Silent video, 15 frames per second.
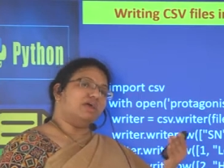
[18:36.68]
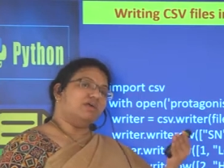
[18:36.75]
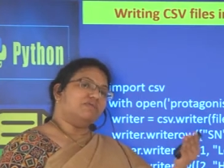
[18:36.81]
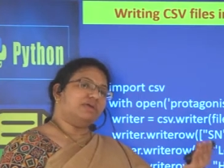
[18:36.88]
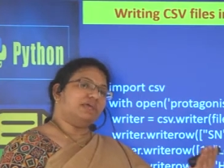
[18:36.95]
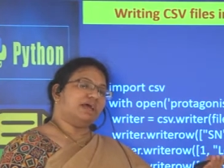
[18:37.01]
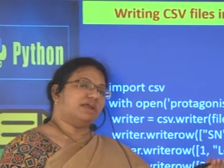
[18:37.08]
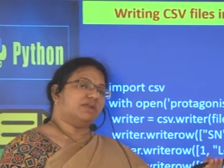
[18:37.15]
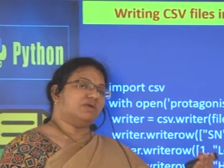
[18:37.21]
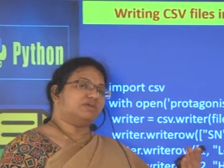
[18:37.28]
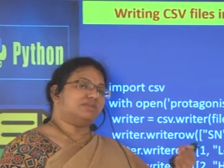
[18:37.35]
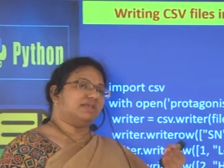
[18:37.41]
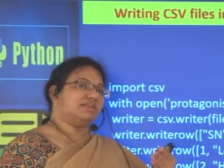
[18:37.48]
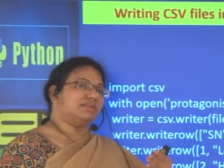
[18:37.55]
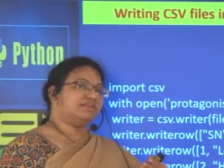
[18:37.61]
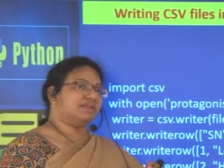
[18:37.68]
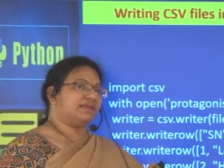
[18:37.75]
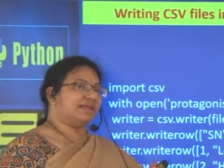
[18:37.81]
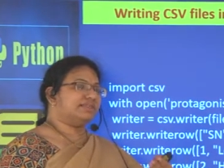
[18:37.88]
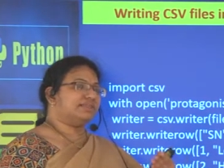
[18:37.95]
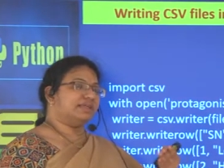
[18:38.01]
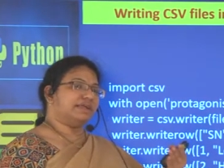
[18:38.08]
we are using this
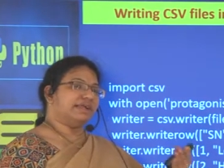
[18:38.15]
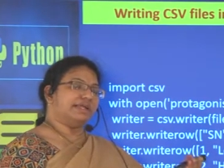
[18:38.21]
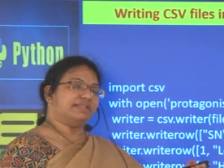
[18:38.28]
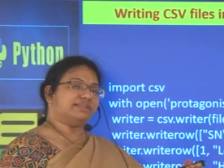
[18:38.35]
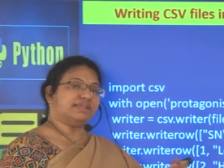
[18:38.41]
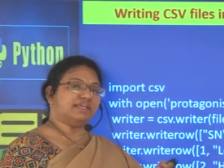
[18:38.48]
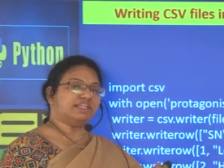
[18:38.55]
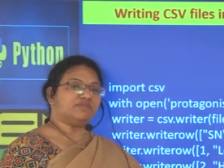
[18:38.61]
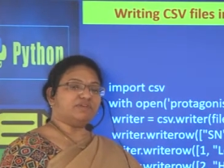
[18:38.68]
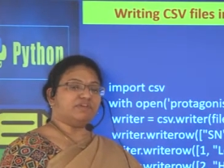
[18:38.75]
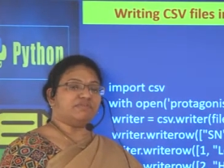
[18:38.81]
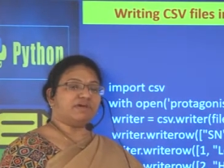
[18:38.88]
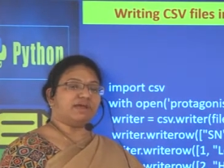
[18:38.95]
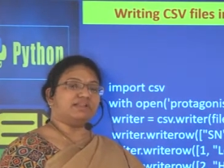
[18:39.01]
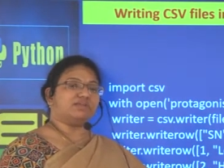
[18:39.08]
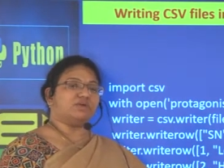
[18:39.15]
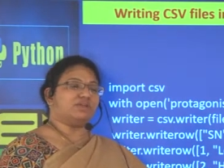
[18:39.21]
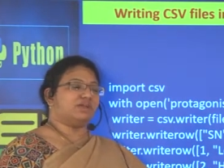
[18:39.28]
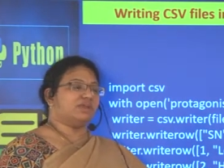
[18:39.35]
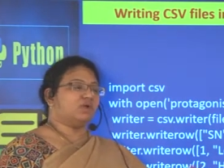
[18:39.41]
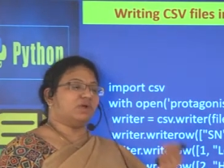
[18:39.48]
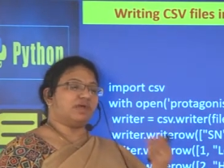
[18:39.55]
reading CSV file so
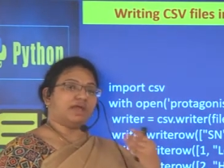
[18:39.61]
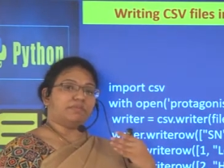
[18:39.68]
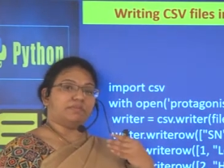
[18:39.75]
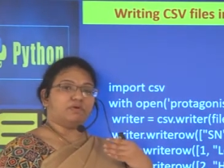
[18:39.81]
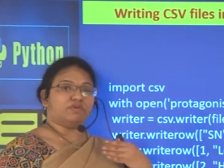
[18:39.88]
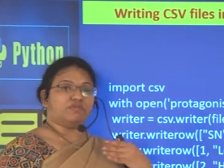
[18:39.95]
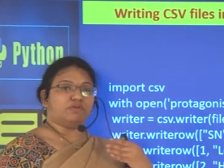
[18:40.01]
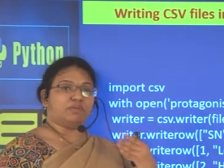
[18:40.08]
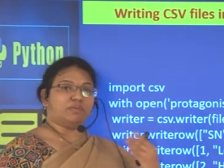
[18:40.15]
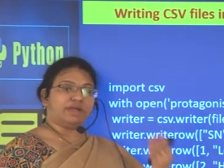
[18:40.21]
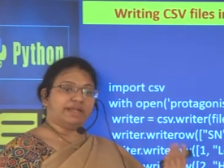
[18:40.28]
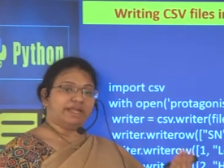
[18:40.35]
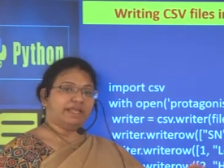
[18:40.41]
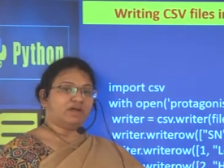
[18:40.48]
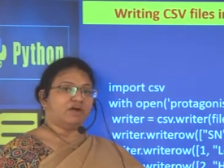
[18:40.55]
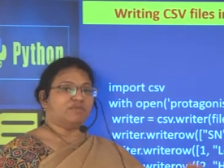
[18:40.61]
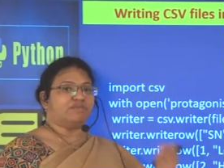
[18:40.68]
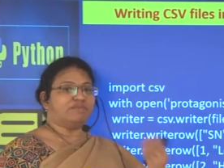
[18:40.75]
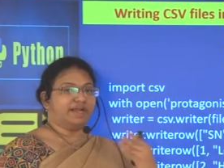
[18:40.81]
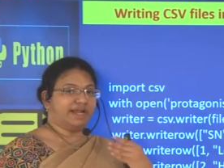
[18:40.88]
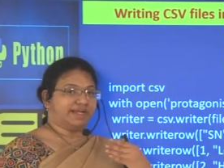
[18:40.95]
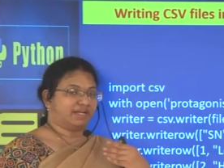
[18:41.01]
that you can perform reading of
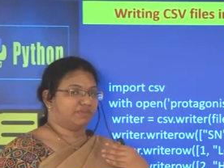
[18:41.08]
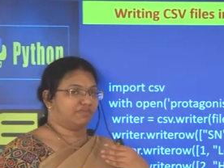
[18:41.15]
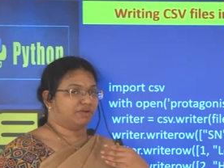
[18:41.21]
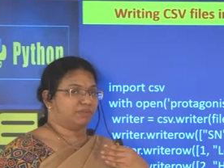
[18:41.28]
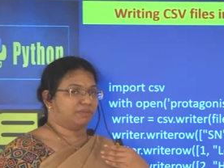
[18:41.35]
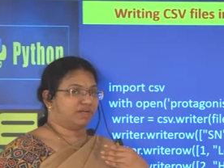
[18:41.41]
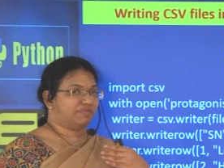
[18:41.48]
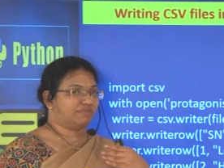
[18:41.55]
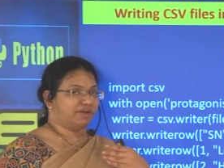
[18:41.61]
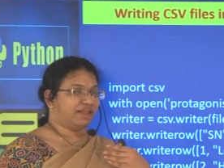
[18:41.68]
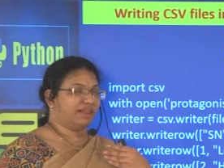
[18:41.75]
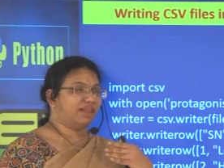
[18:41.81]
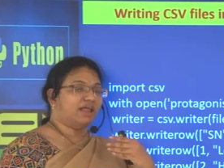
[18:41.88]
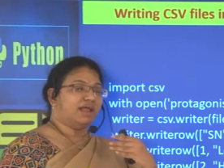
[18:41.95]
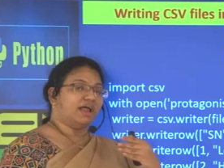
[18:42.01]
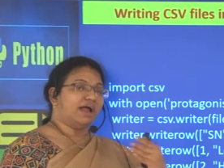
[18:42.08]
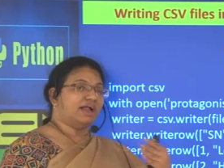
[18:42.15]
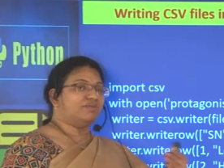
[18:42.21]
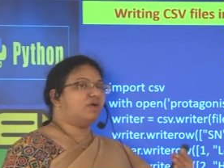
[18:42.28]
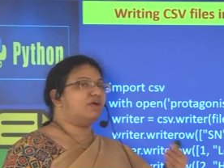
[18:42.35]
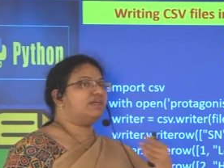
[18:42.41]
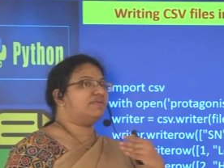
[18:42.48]
data from that file,
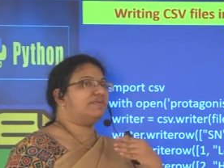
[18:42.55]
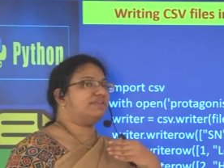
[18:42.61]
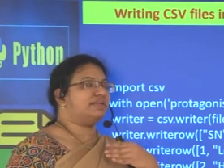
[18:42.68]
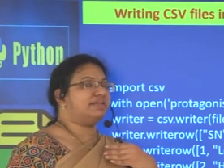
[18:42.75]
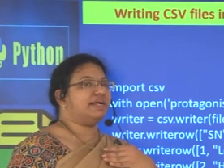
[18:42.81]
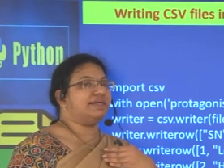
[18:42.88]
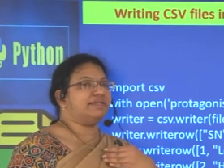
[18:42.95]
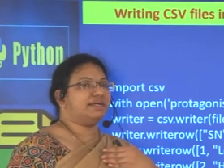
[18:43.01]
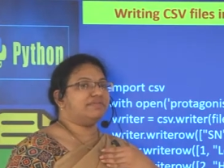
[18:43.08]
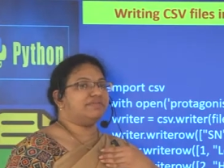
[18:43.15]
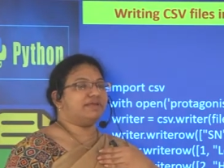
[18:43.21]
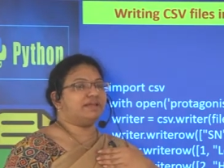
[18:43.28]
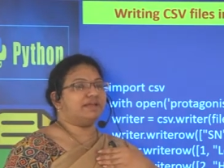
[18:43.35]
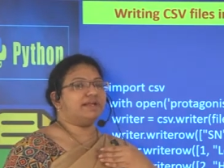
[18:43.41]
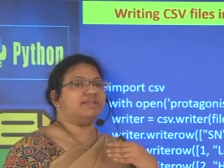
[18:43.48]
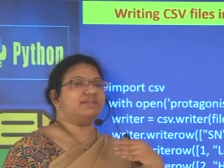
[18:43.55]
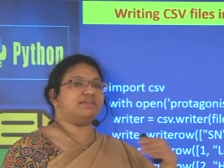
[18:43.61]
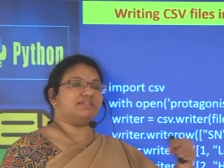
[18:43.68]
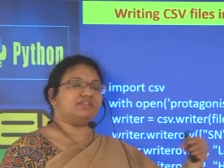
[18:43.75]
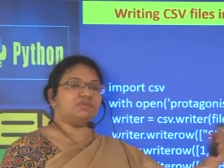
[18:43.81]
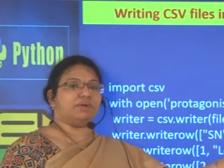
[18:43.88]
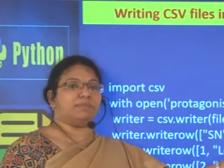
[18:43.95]
and whatever the data we read,
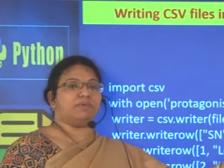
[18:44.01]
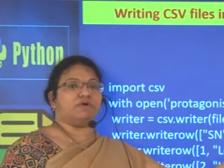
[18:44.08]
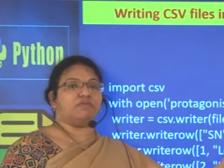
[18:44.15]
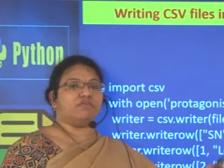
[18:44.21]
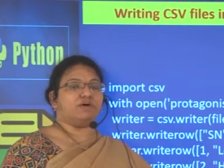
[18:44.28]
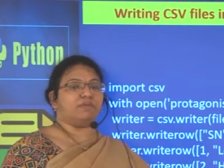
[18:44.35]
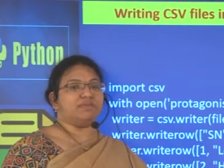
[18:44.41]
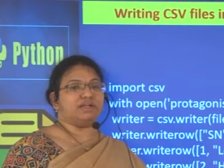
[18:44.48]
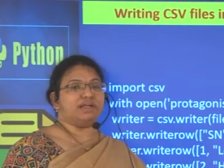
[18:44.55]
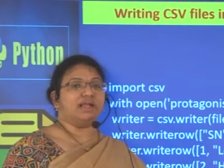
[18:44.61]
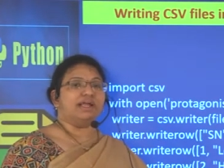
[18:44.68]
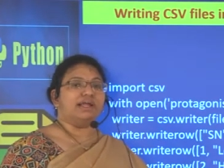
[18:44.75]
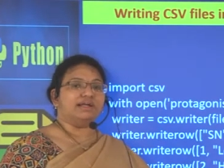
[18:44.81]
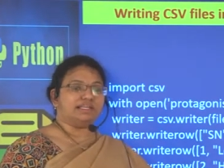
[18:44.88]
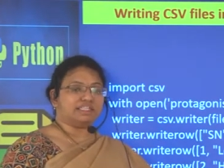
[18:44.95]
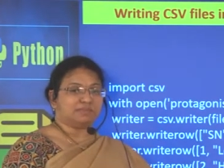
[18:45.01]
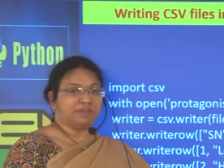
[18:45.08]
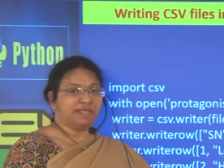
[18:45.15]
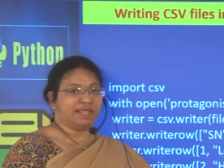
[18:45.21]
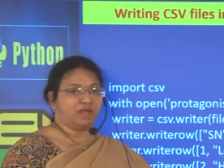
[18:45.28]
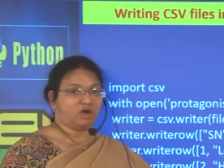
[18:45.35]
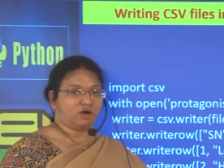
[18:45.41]
just we perform the
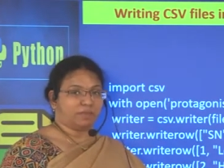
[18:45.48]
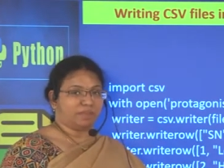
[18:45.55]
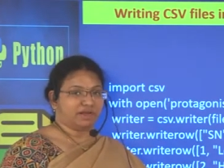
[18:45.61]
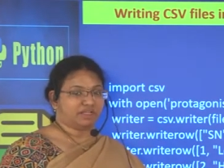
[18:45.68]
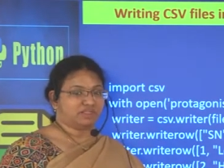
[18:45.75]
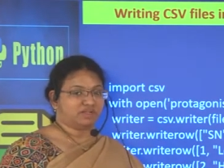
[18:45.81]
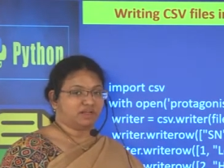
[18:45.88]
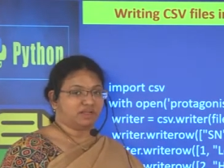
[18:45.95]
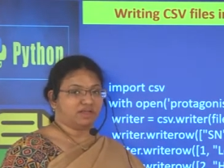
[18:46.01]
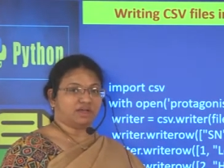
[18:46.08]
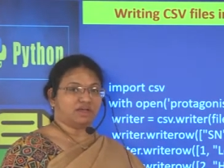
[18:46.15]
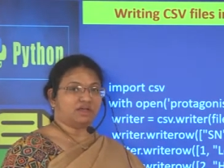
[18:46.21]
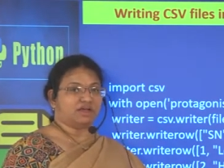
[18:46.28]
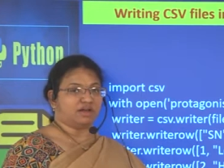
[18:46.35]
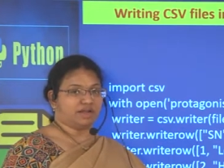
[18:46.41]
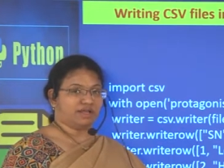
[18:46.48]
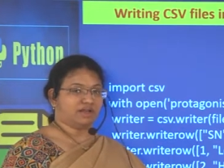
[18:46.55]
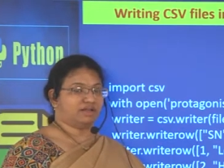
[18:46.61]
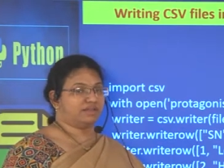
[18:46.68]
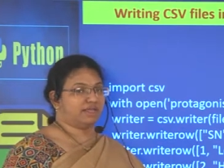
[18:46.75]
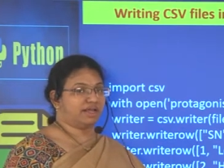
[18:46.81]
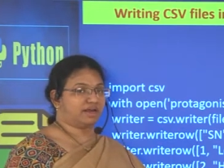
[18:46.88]
displaying operation here, right
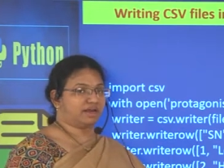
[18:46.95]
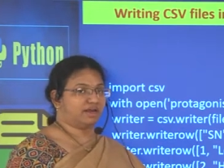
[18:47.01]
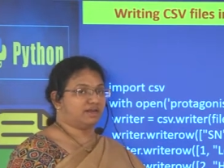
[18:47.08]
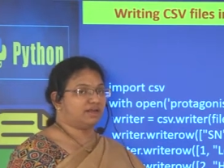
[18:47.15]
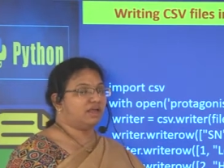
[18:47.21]
there, right.